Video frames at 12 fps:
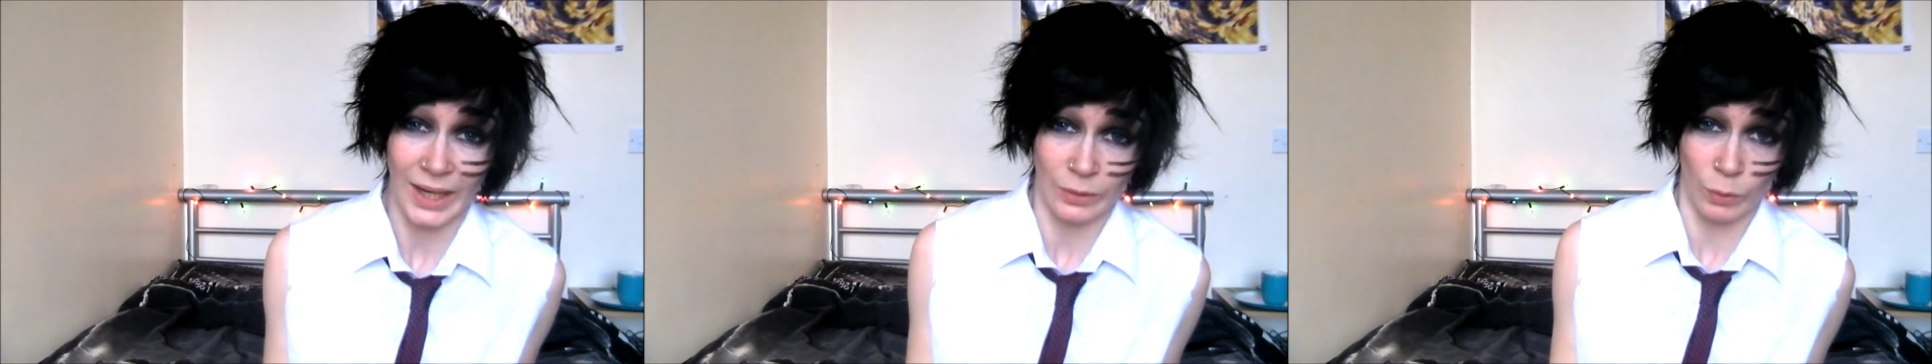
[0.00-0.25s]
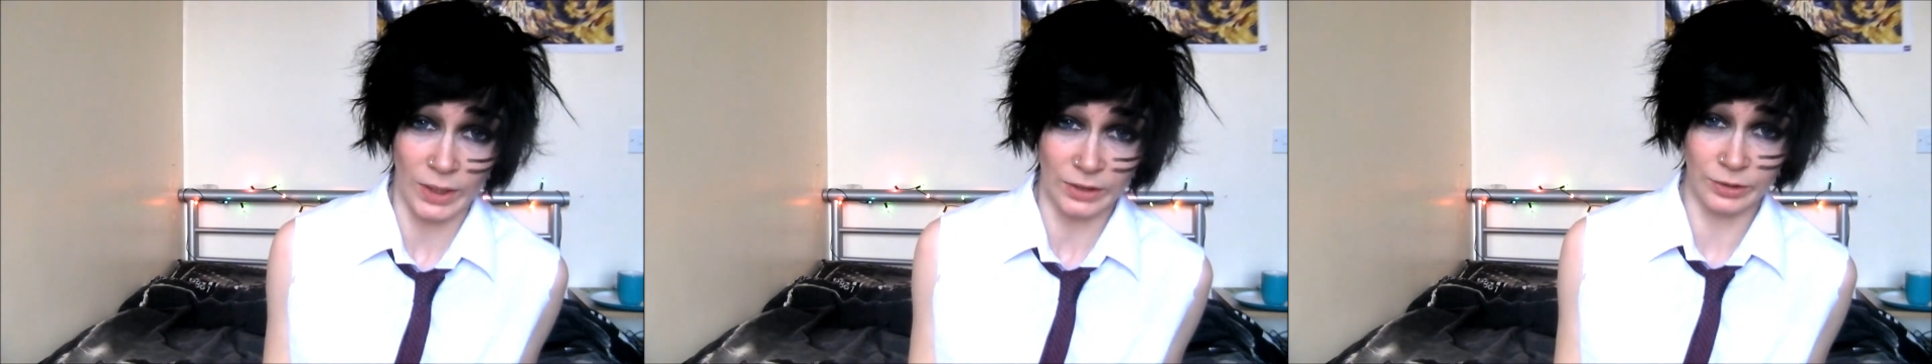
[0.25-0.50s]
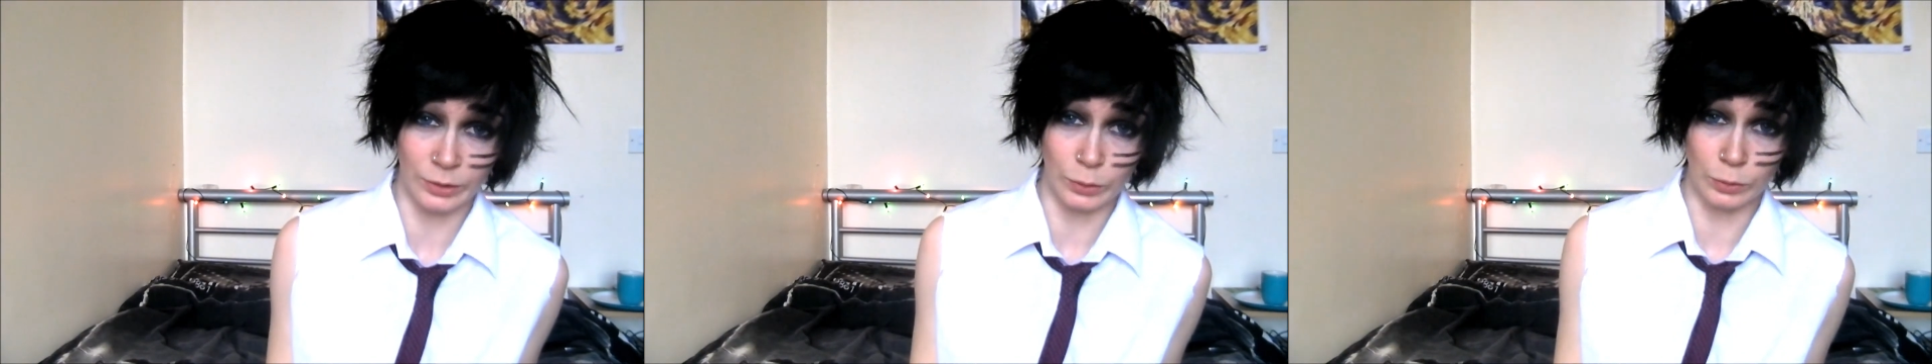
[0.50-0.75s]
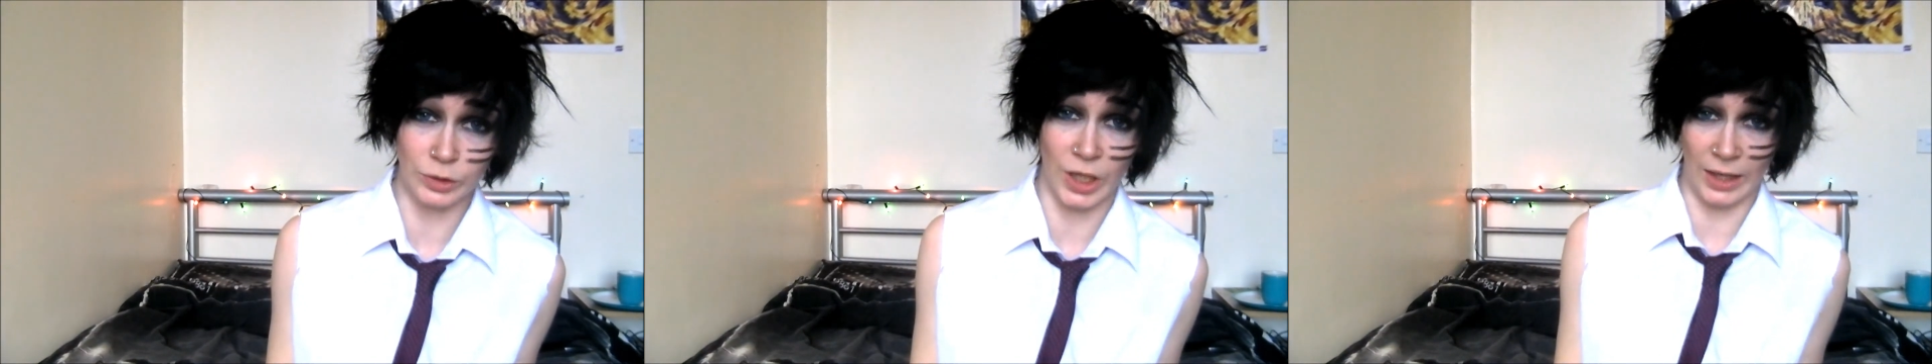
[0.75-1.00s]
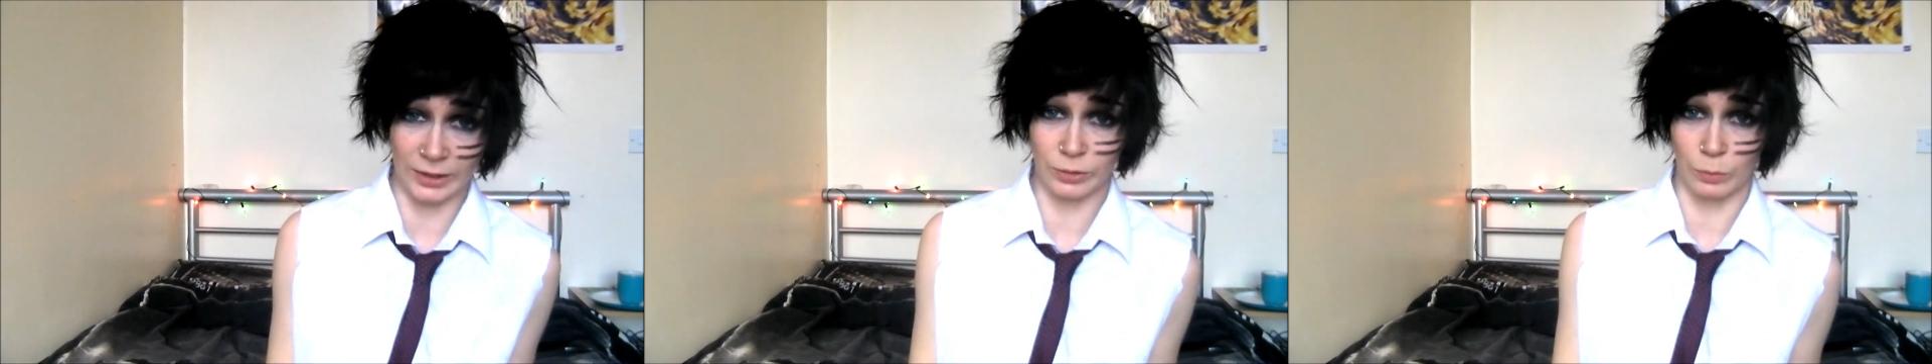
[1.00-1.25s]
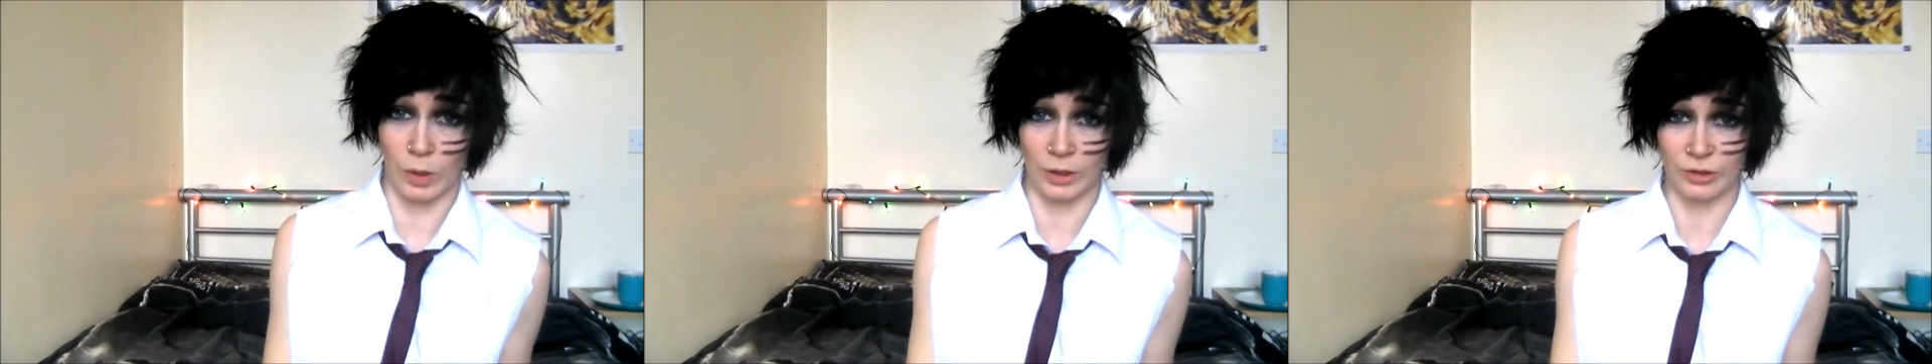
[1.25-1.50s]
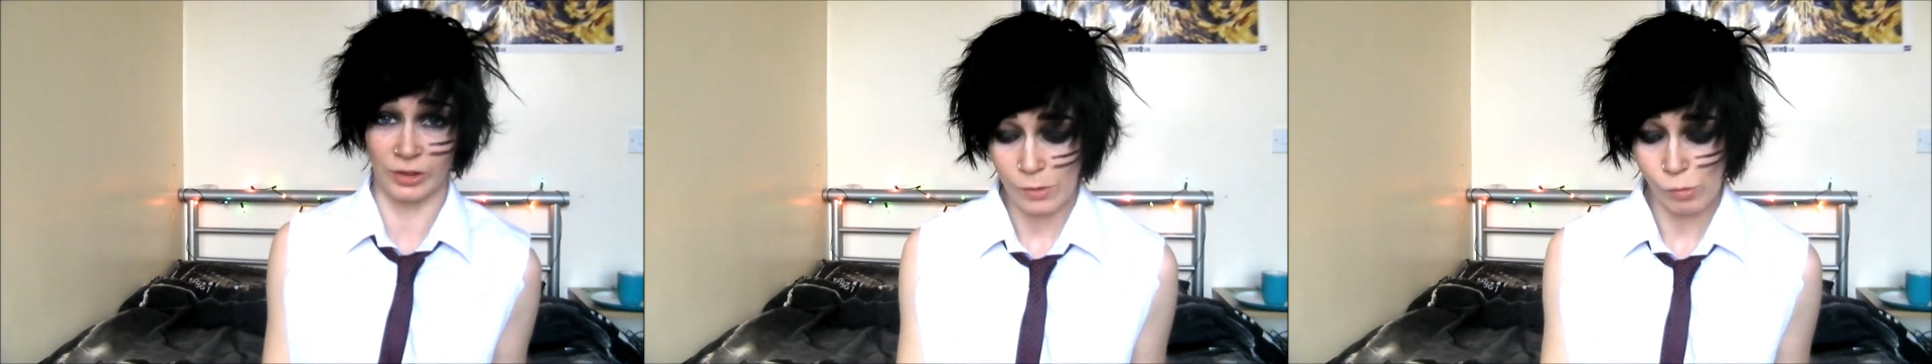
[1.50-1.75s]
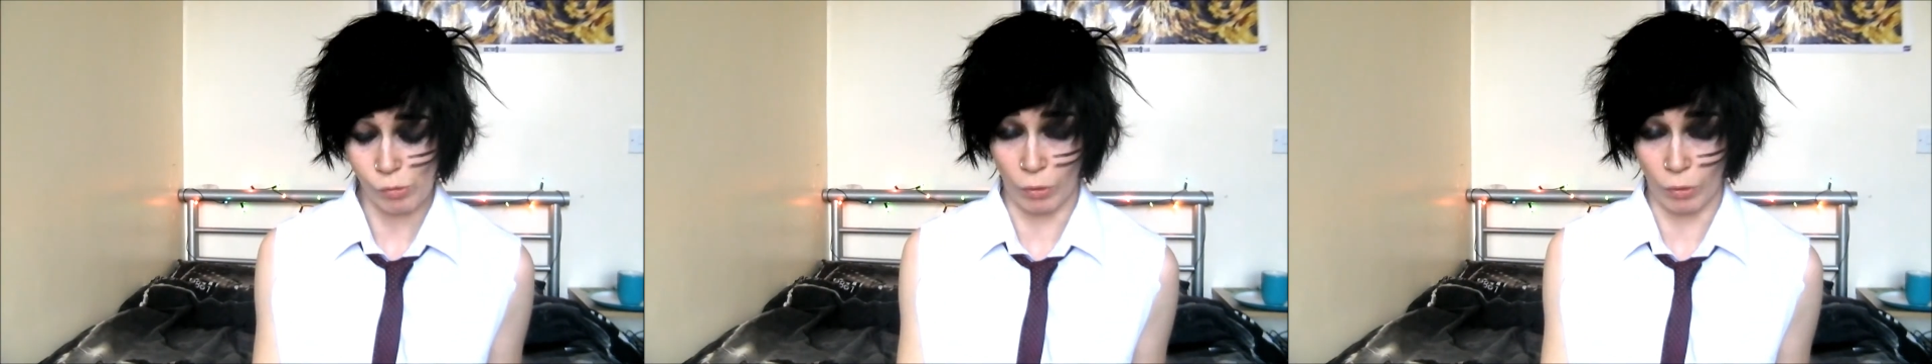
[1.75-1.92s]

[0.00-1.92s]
Anyway, so thanks for watching.